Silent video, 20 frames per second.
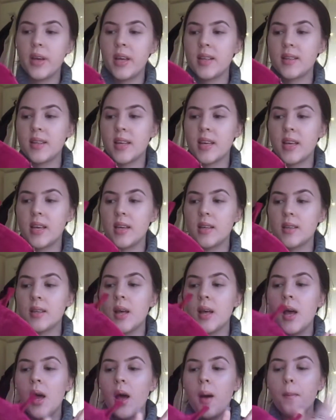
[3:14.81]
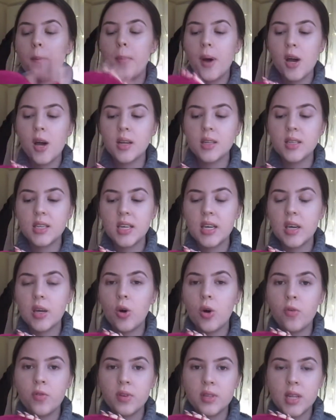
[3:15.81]
It is burgundy
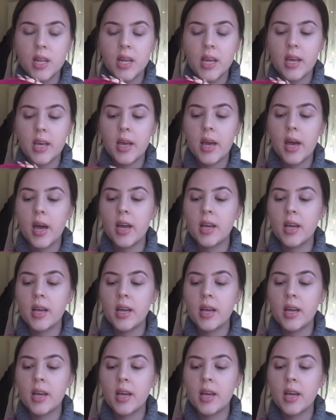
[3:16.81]
obviously uh,